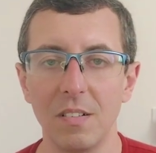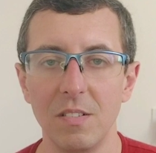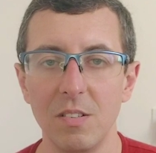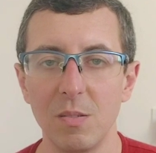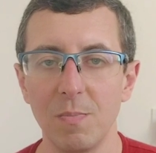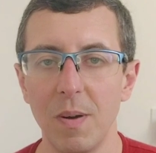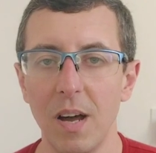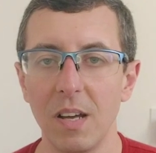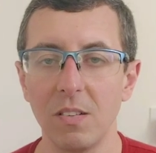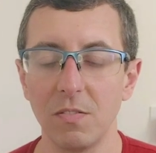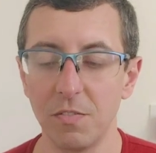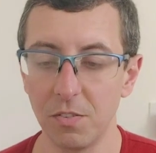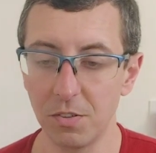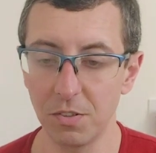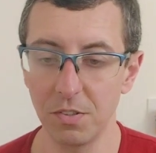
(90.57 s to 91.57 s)
despite
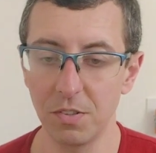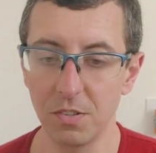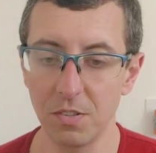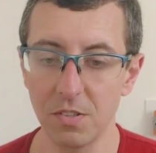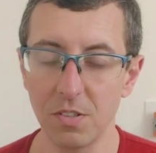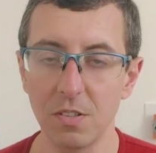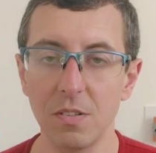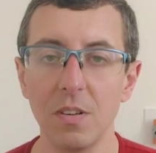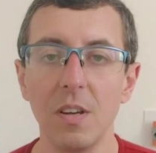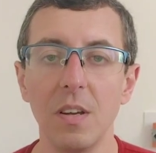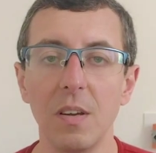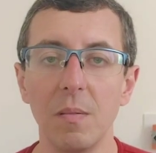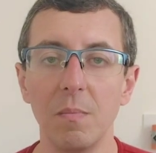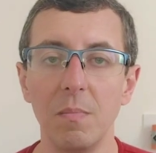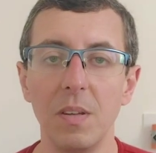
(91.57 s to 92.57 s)
foreigners
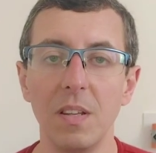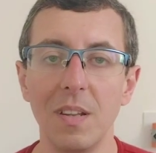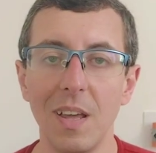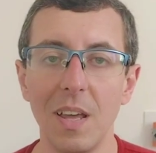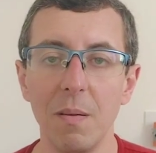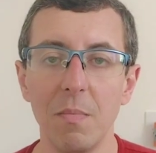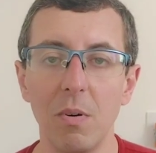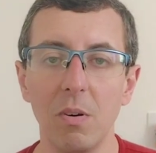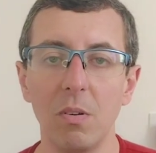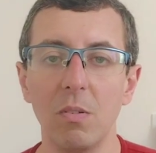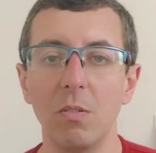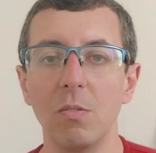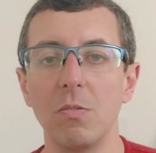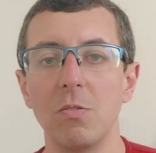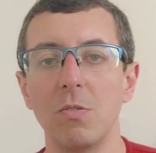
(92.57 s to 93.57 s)
being
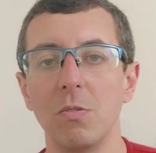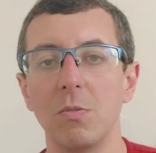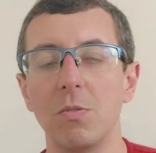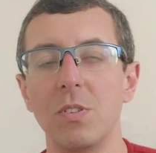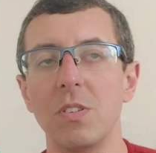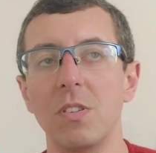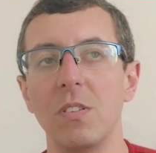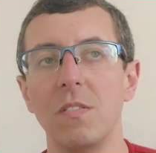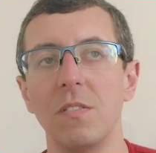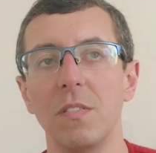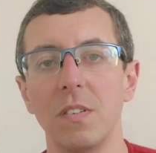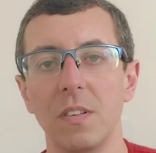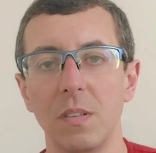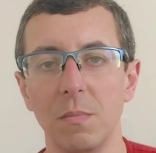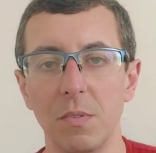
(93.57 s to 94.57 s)
able to
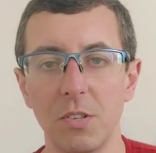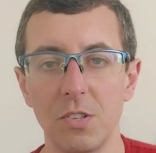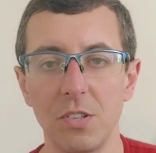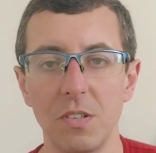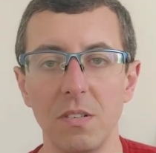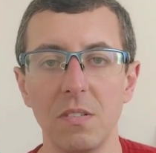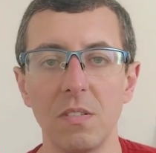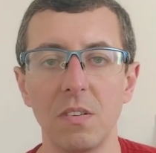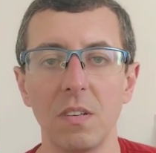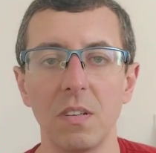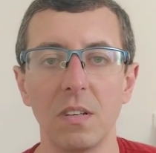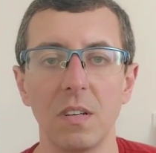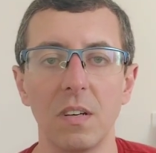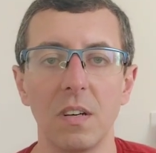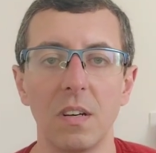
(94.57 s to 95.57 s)
receive emergency
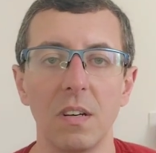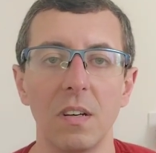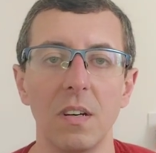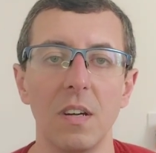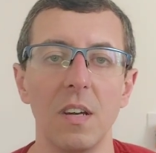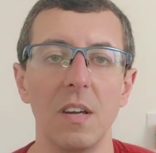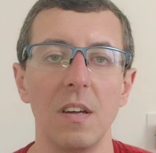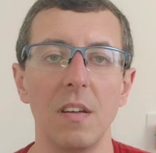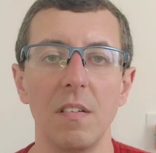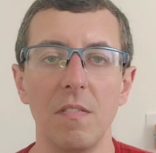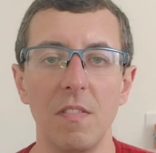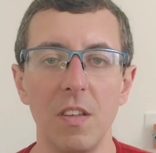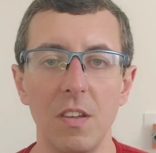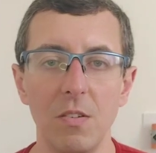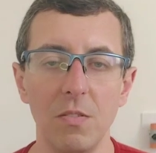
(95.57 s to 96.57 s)
care,
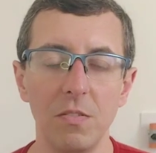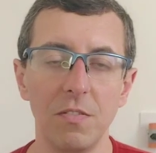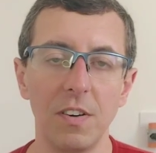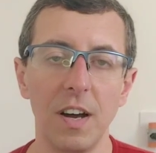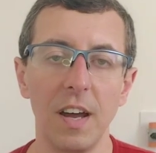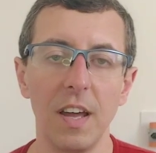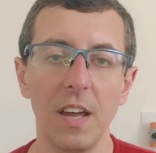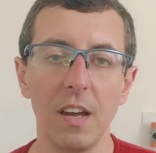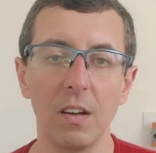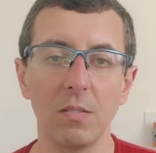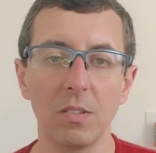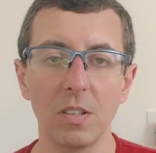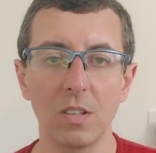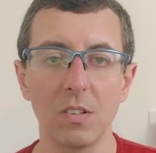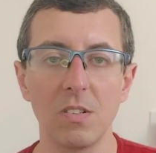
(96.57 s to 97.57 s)
the unified
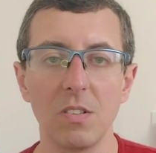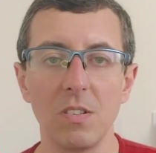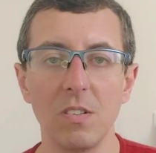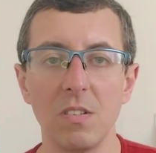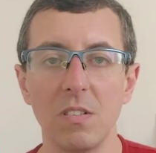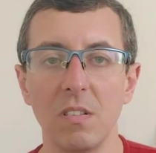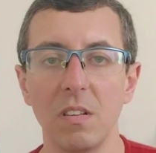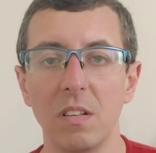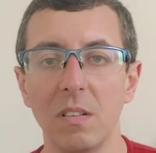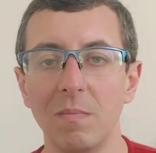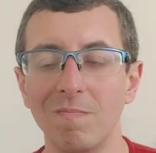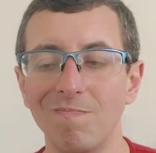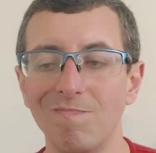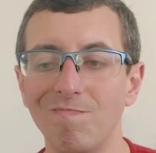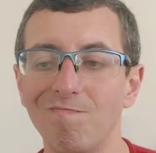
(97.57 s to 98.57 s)
healthcare
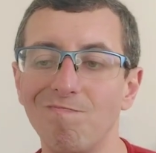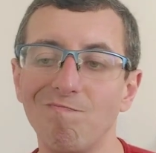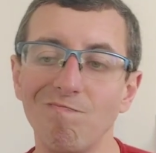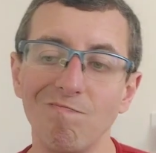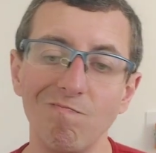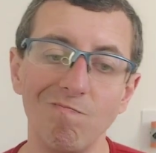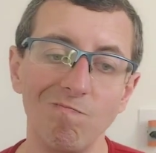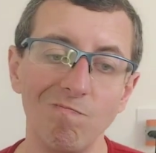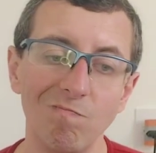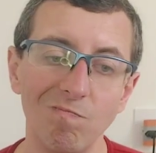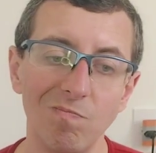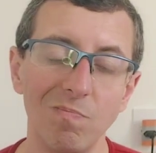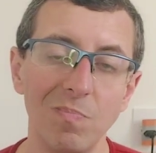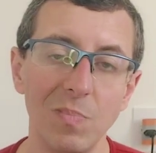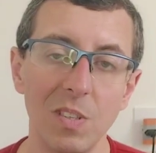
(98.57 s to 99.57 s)
system
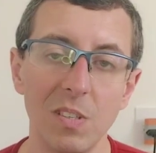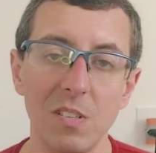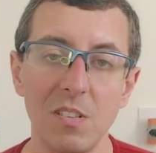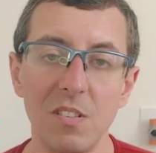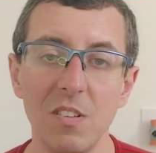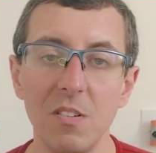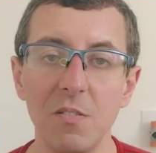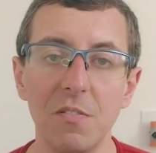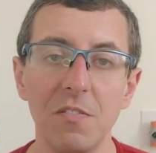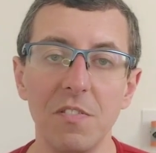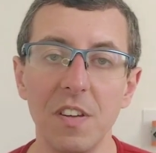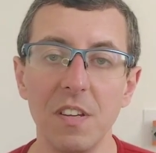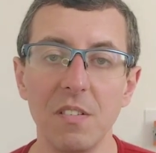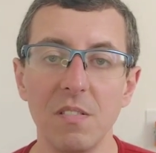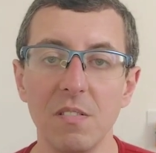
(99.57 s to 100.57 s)
still
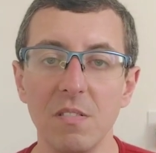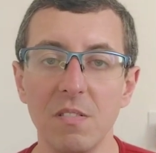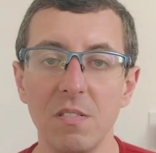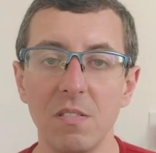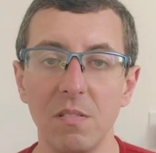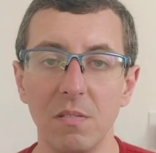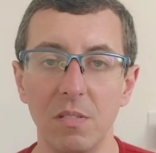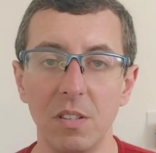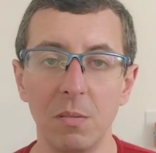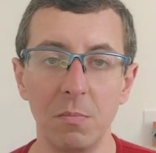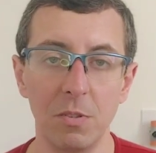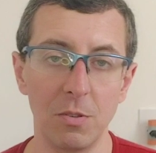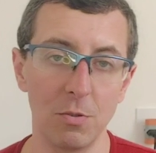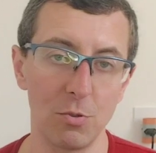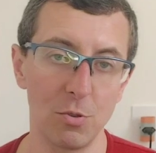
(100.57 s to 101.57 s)
faces
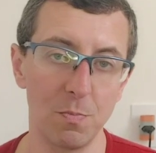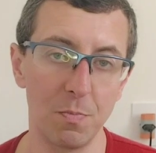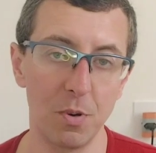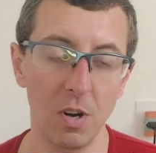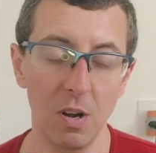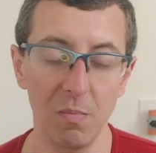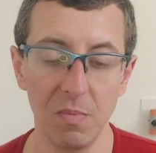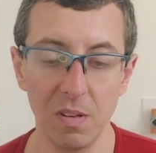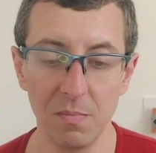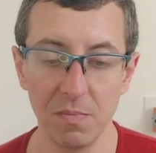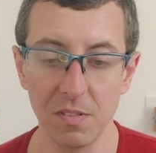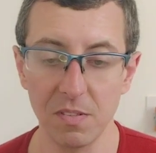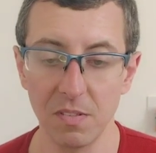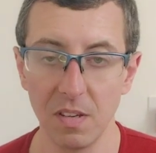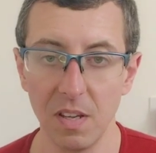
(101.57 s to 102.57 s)
numerous
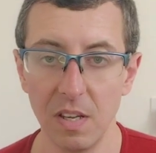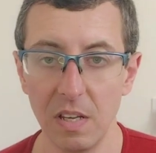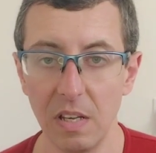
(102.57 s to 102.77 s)
problems,